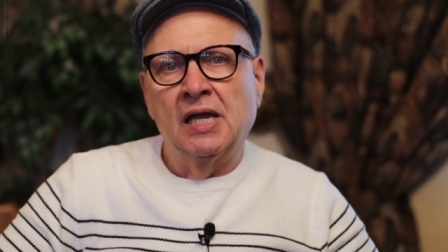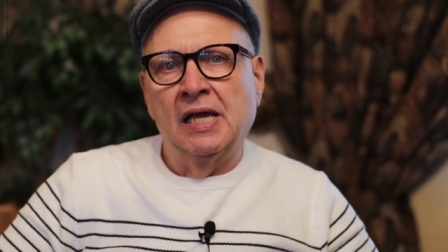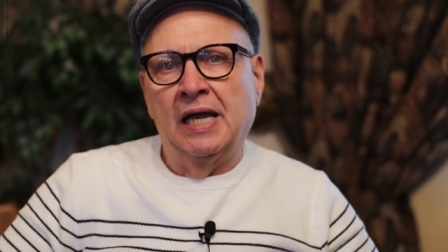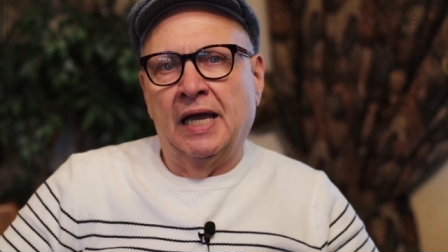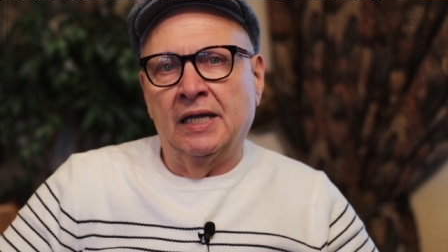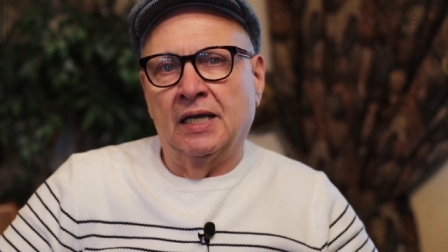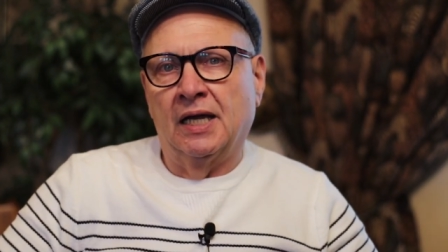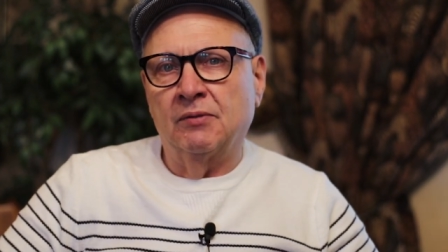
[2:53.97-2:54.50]

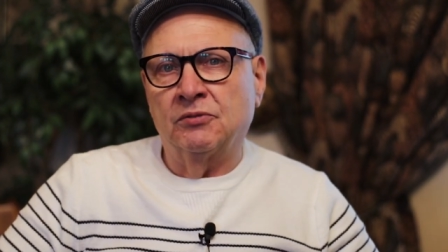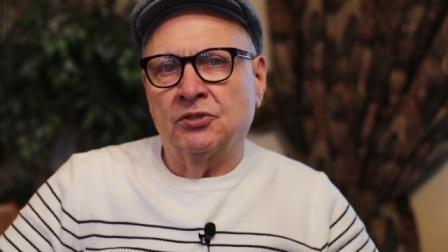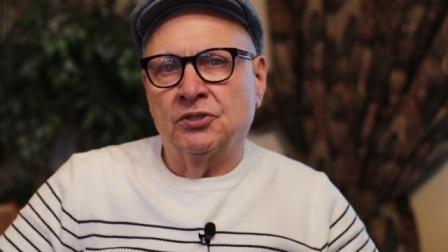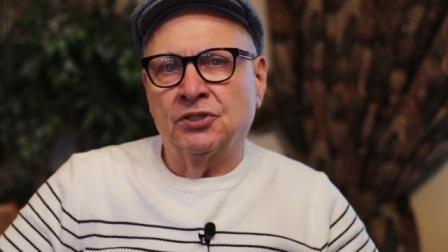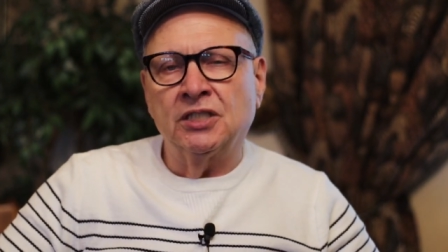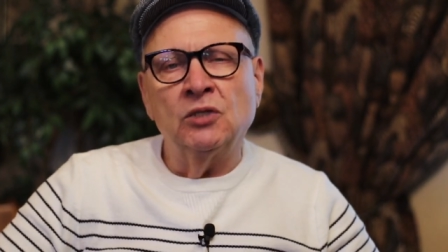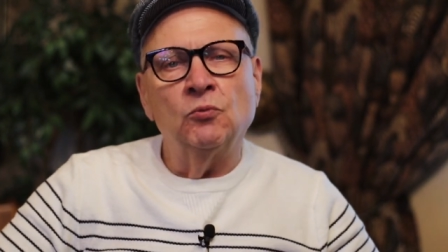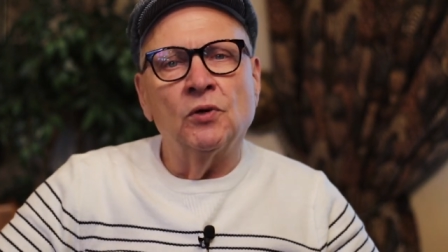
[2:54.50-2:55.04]
and I
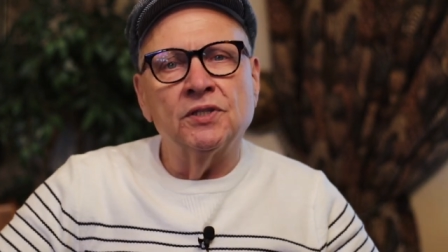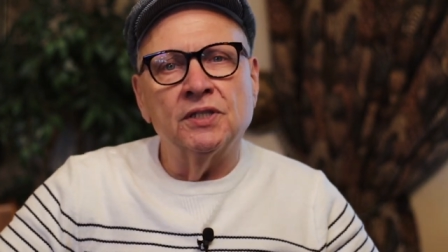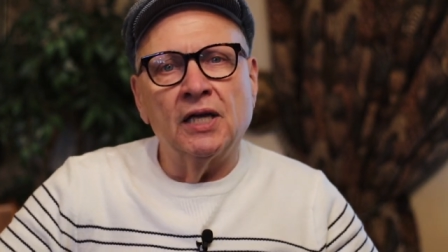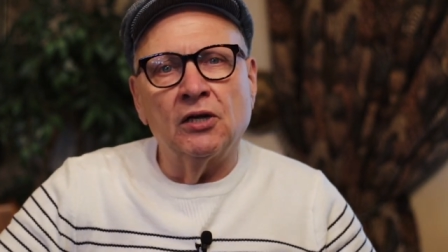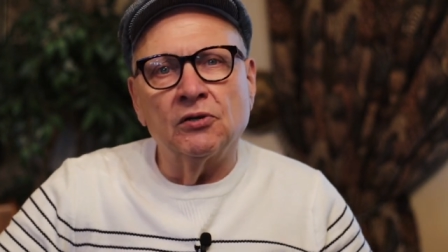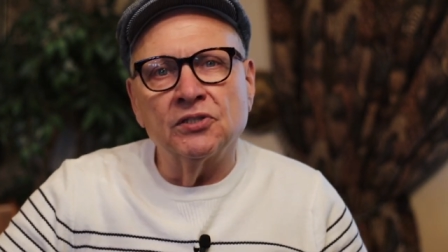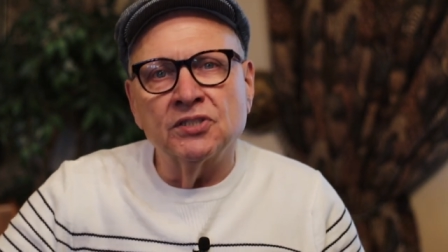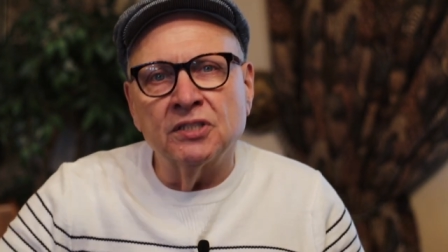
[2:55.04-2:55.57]
see what they
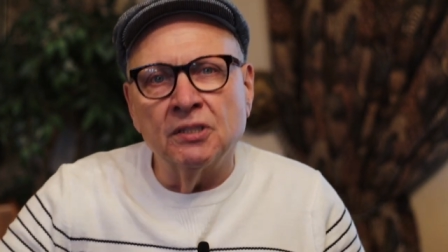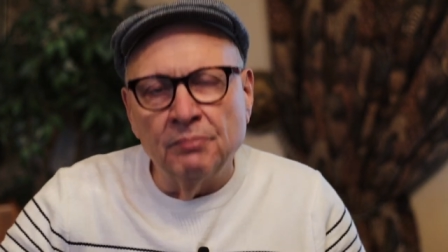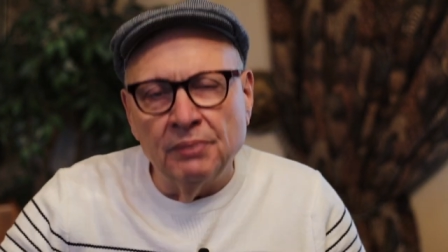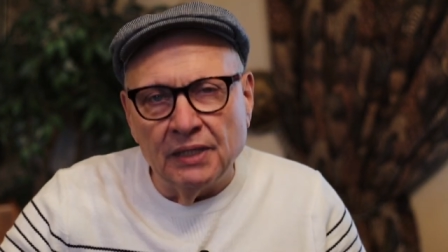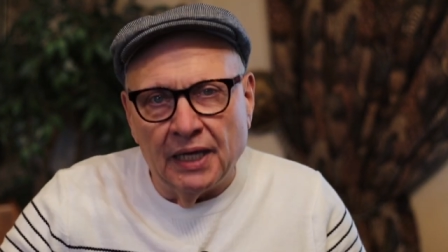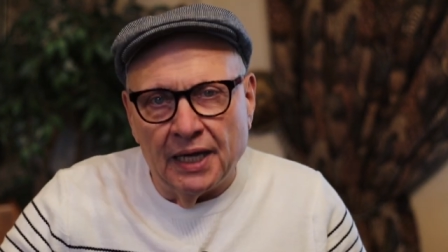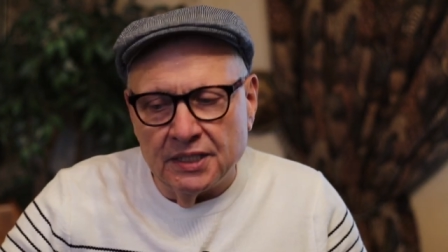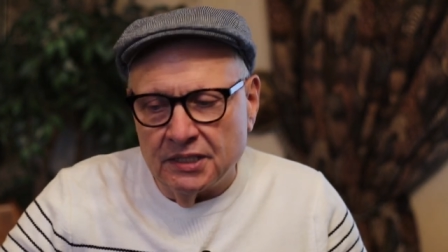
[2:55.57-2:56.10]
could
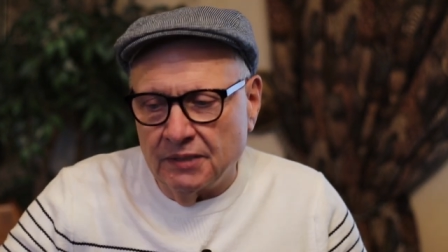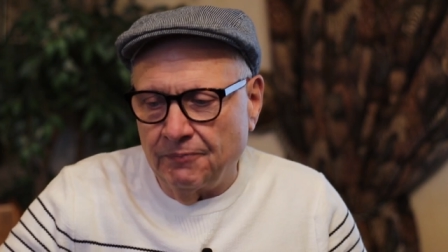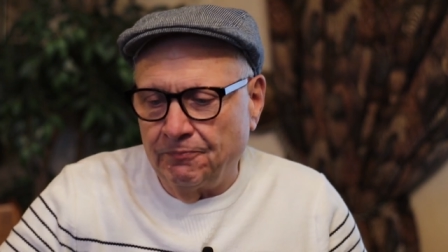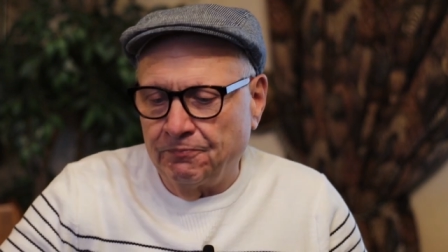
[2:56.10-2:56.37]
symbolize.